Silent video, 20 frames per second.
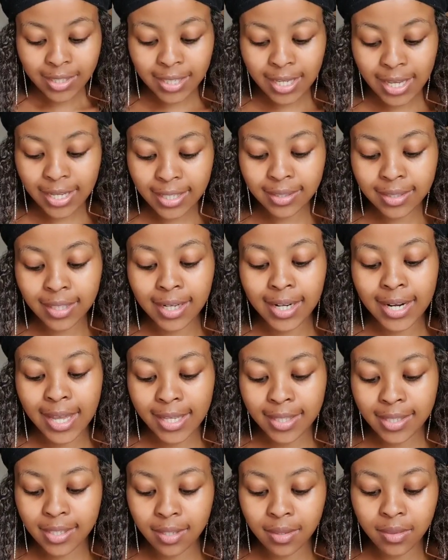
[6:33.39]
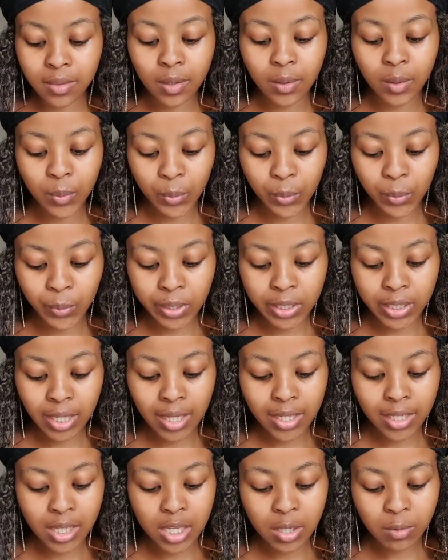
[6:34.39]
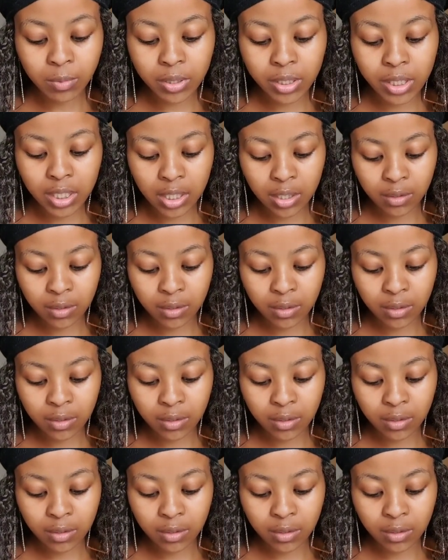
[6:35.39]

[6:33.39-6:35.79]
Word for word: take delight in the lord and he will